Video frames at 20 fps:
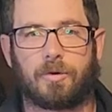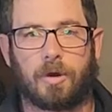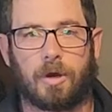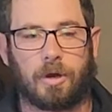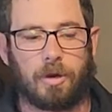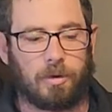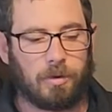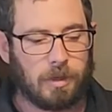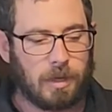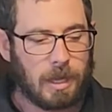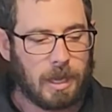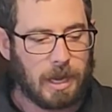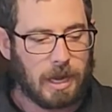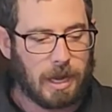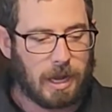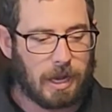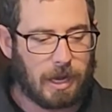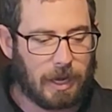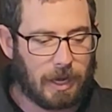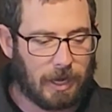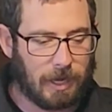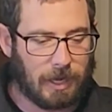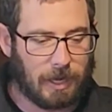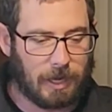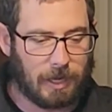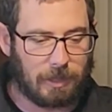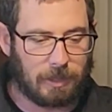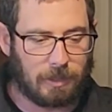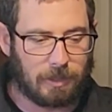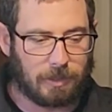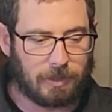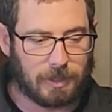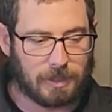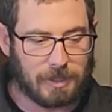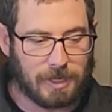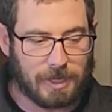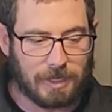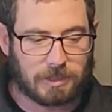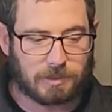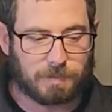grow, and the
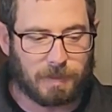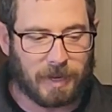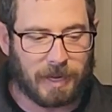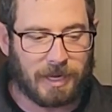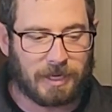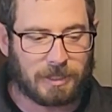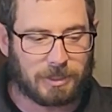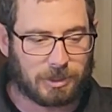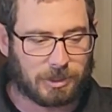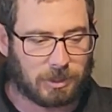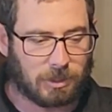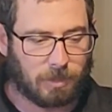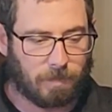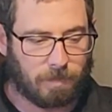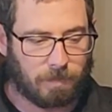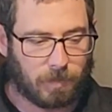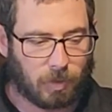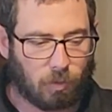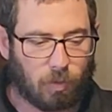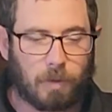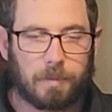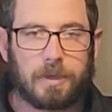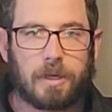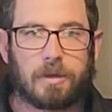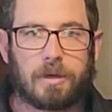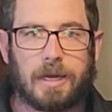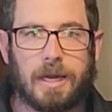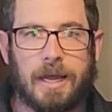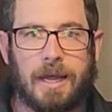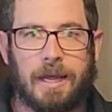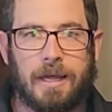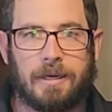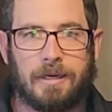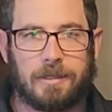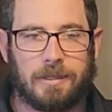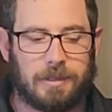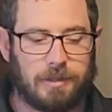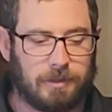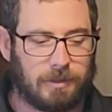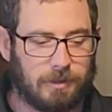next batch, we'll be able to add
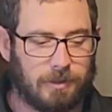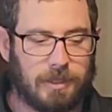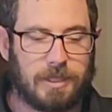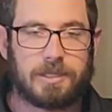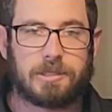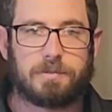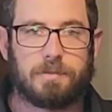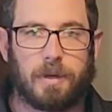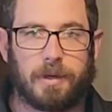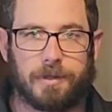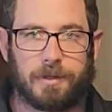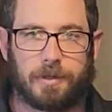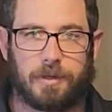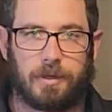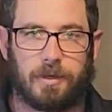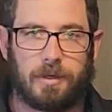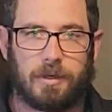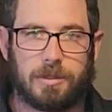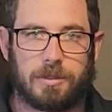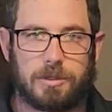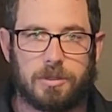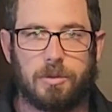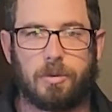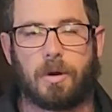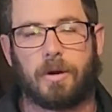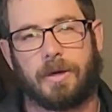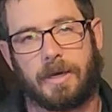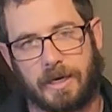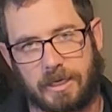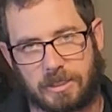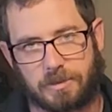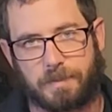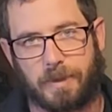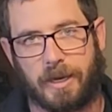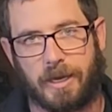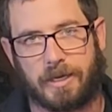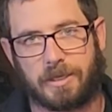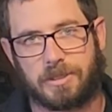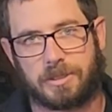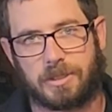this mother to our next
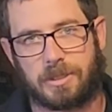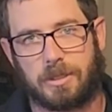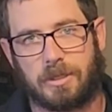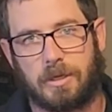batch.